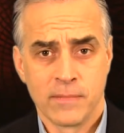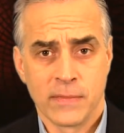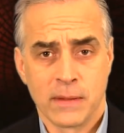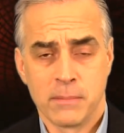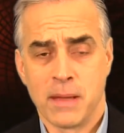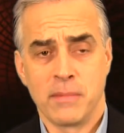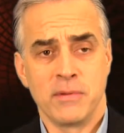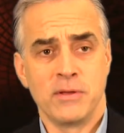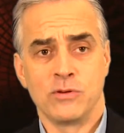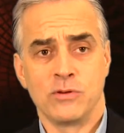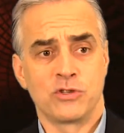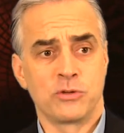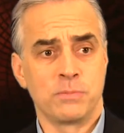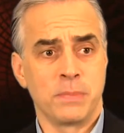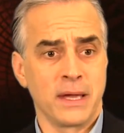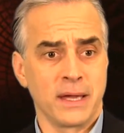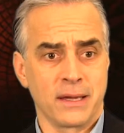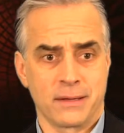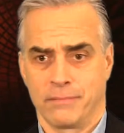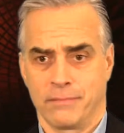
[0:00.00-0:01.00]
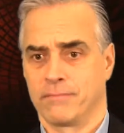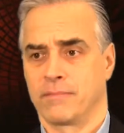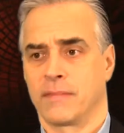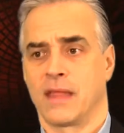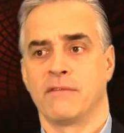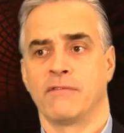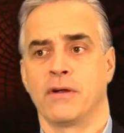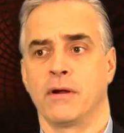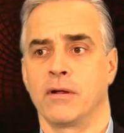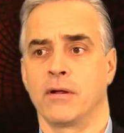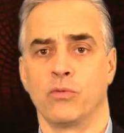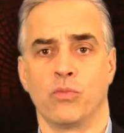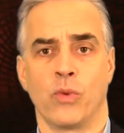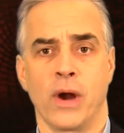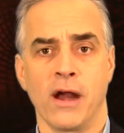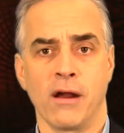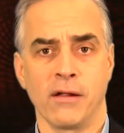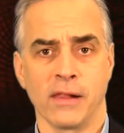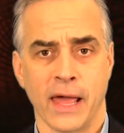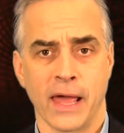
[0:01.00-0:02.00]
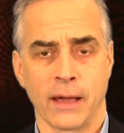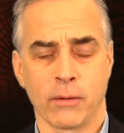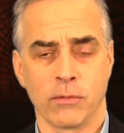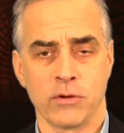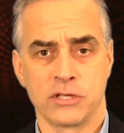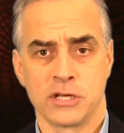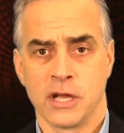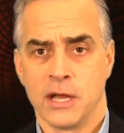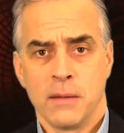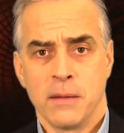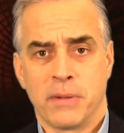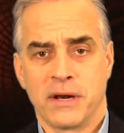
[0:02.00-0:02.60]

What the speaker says: Maybe you speak a very rare language,